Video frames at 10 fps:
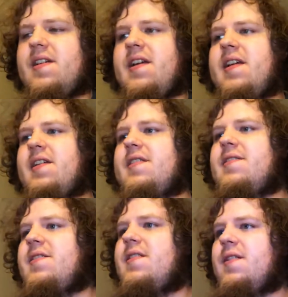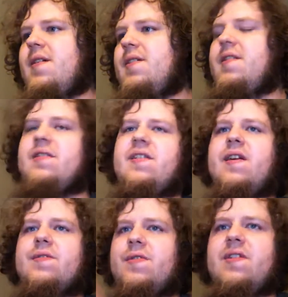And in
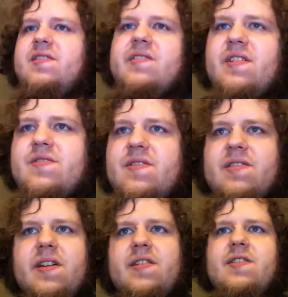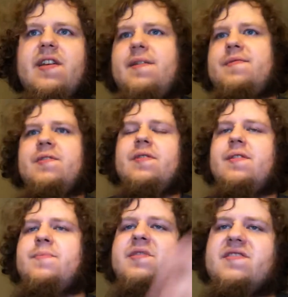other contexts online, you have to
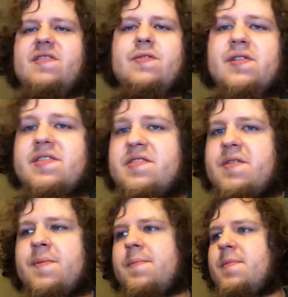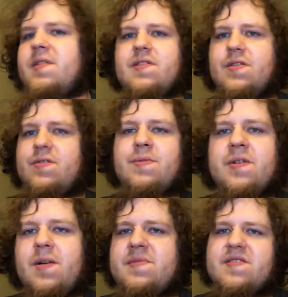be serious. YouTube
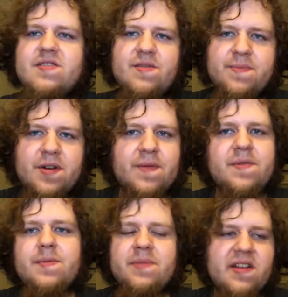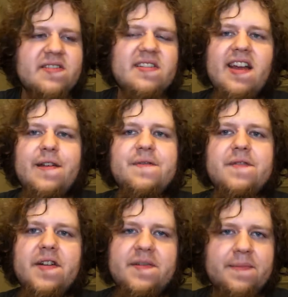comments is the perfect place to have
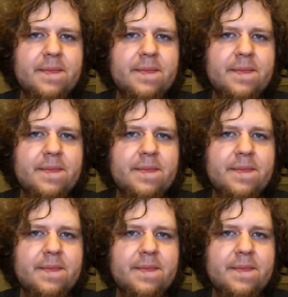fun.